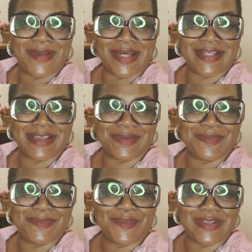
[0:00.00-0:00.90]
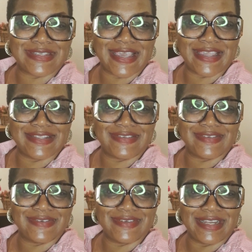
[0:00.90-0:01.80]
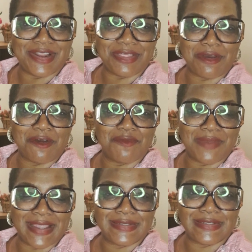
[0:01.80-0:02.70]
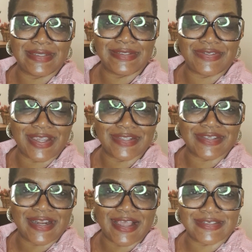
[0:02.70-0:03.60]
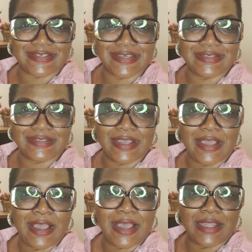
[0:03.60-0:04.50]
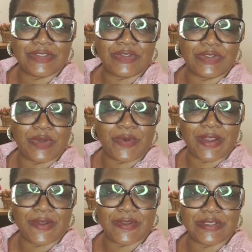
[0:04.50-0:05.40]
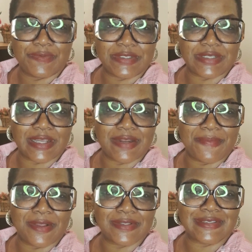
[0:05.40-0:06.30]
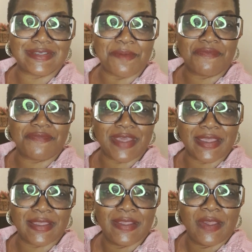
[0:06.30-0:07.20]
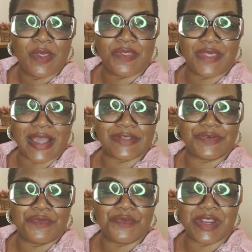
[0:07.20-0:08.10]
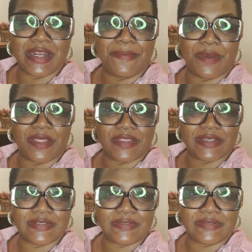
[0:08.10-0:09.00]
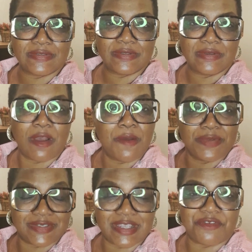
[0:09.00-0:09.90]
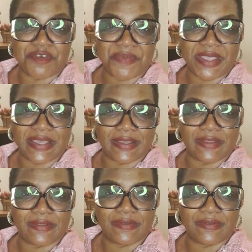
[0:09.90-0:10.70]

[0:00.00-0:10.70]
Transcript: Welcome once again to another of my chit chat classes, and today we're going to be talking about something that really bothers almost every baker.